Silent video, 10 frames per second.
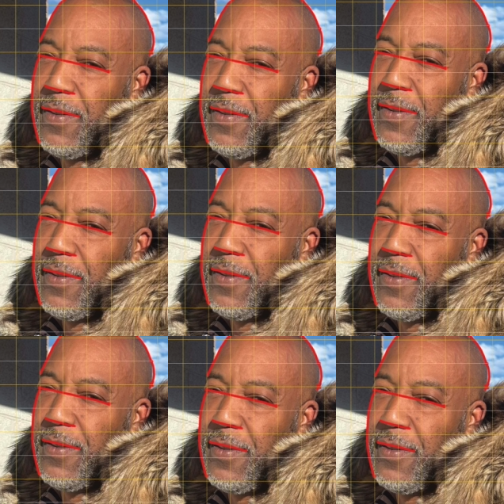
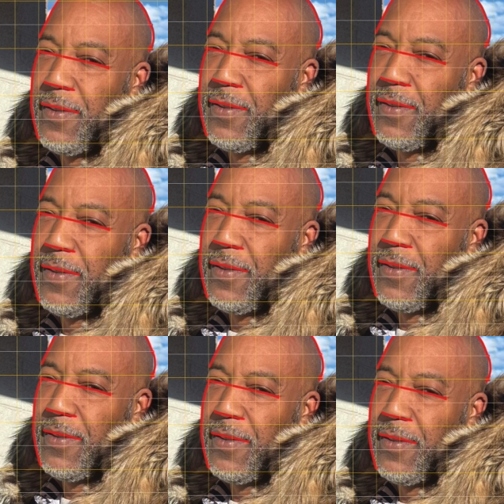observing
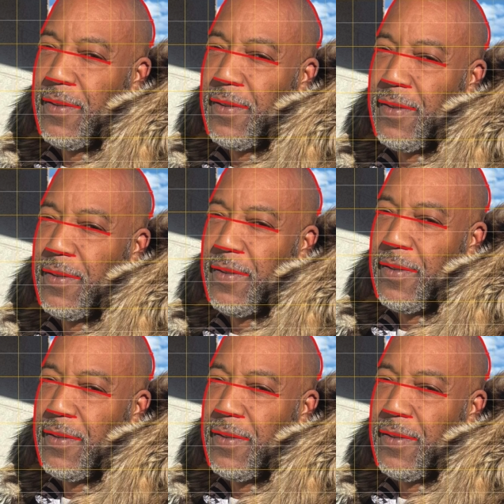anything that you want to